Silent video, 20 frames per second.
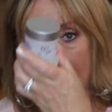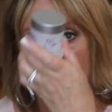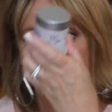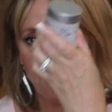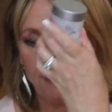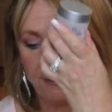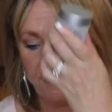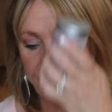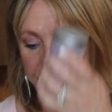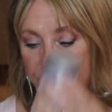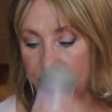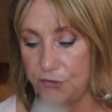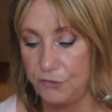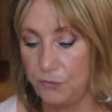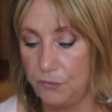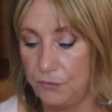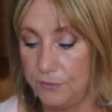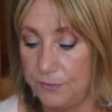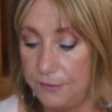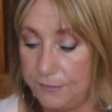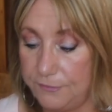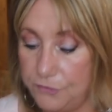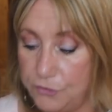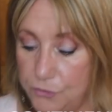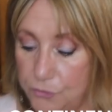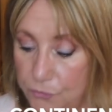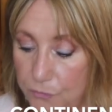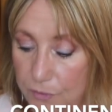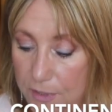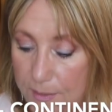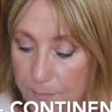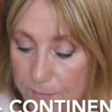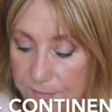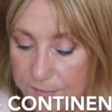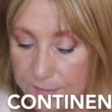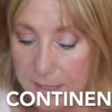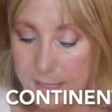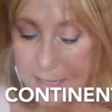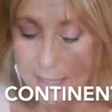and these two these two creams.